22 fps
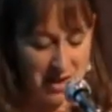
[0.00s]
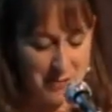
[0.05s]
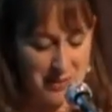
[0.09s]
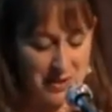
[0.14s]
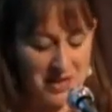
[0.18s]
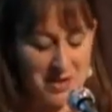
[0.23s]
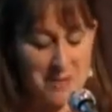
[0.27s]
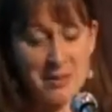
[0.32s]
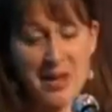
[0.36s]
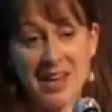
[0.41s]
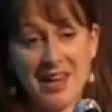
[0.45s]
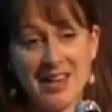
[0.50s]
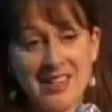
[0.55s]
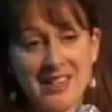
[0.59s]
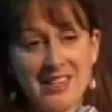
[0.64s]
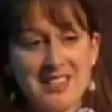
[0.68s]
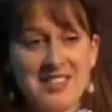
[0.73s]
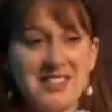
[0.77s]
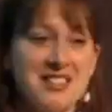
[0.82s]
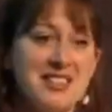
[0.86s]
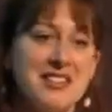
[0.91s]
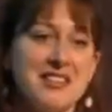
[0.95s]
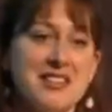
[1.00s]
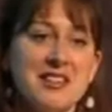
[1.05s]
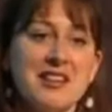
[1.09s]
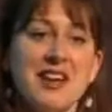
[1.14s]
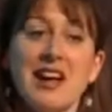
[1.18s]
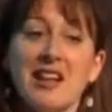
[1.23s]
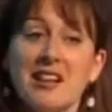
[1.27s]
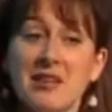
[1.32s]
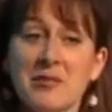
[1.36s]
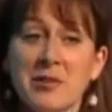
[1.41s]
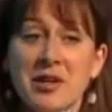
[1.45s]
But the main consistent
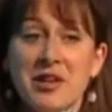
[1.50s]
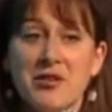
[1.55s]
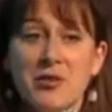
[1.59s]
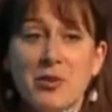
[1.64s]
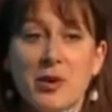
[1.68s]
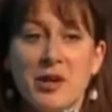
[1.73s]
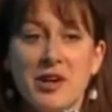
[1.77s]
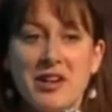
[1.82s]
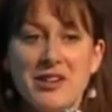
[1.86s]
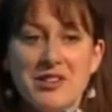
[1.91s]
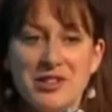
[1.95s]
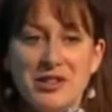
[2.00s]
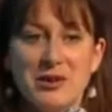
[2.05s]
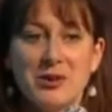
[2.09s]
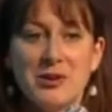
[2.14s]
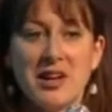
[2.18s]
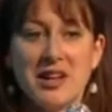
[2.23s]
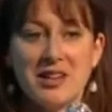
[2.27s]
element of what I do